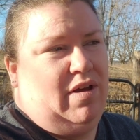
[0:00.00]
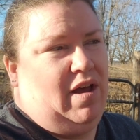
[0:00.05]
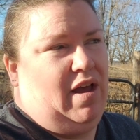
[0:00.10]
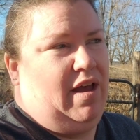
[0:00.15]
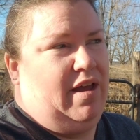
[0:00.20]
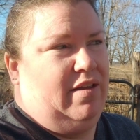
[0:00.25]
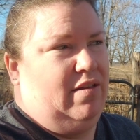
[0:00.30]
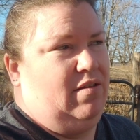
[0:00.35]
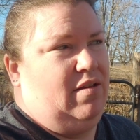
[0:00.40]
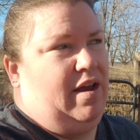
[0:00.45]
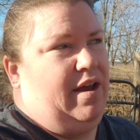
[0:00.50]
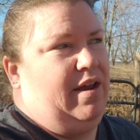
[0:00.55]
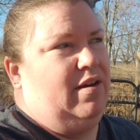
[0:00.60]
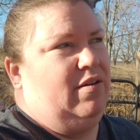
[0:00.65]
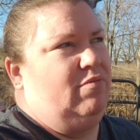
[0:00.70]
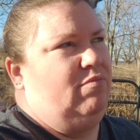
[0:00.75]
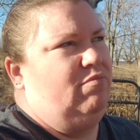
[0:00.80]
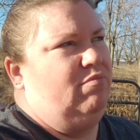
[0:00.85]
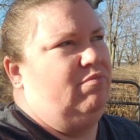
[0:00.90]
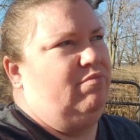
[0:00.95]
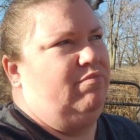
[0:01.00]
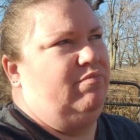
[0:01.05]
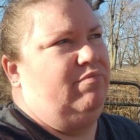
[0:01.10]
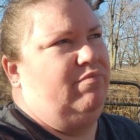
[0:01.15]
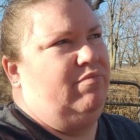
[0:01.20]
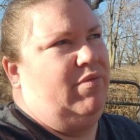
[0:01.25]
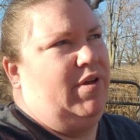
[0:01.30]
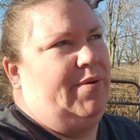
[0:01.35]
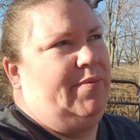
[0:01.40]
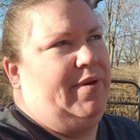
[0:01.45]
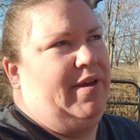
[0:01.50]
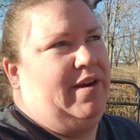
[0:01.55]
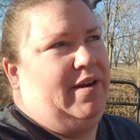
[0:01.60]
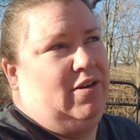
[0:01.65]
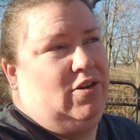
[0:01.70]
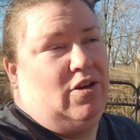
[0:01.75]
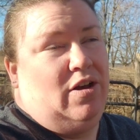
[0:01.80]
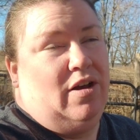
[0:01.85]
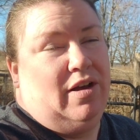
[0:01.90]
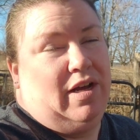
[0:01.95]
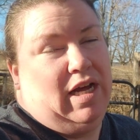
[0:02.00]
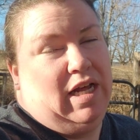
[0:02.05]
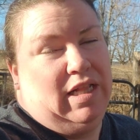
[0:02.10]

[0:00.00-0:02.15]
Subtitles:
I am going to talk